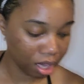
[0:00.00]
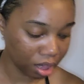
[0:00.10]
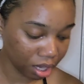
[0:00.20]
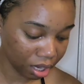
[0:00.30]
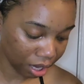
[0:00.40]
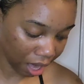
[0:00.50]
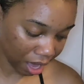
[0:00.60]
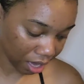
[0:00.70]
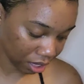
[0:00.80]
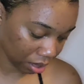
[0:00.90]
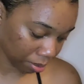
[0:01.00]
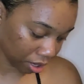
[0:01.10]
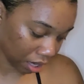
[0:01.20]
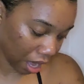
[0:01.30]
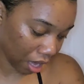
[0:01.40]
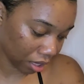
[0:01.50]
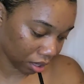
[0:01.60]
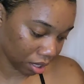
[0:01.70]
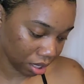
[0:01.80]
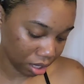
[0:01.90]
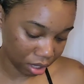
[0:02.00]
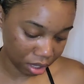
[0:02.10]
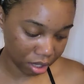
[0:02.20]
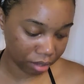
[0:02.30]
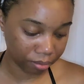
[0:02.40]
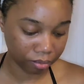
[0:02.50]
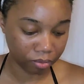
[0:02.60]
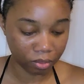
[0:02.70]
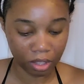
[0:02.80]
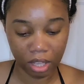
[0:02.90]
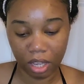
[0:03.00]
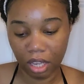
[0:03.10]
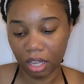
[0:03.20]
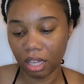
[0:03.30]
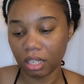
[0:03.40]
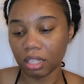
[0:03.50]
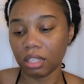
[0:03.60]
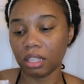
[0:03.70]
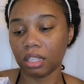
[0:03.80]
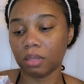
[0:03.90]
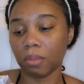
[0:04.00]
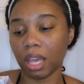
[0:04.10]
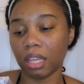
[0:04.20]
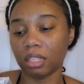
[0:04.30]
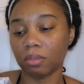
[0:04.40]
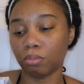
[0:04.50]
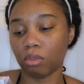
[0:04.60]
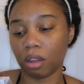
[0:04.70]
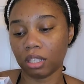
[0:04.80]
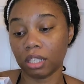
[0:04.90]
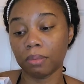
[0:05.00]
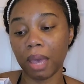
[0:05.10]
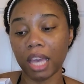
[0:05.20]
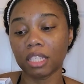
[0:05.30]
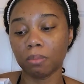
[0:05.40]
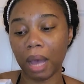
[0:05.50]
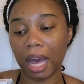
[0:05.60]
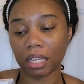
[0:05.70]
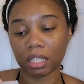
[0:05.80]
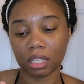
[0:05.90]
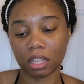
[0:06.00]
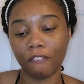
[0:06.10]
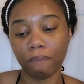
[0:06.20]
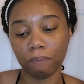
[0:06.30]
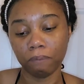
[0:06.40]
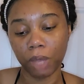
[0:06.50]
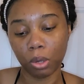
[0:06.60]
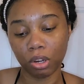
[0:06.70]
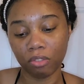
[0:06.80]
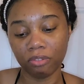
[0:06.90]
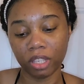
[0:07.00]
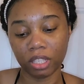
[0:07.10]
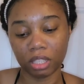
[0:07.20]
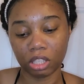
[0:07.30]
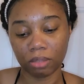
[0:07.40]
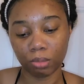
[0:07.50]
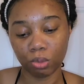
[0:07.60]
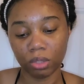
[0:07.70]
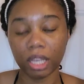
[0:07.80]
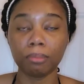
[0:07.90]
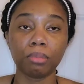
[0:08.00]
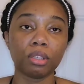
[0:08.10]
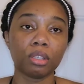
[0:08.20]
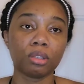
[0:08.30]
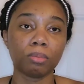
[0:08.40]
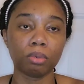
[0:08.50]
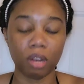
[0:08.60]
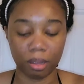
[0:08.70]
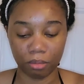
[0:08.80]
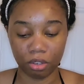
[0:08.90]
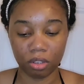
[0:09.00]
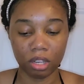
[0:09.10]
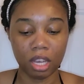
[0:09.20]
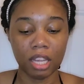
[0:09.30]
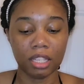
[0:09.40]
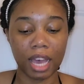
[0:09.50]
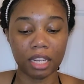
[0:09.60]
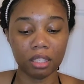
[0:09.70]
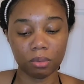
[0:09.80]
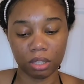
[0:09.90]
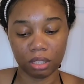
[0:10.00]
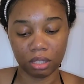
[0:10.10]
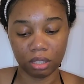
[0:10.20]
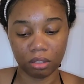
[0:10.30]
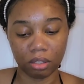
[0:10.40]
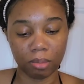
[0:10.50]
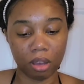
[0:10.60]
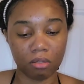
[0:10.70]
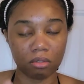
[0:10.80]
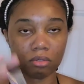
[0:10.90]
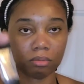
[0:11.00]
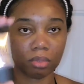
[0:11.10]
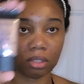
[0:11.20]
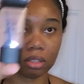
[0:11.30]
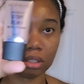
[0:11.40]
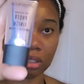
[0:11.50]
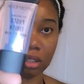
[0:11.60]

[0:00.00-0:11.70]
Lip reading: And then last but not least, it is the Smashbox Photo Finish Smooth and Blur Primer. Now this one is a little small, but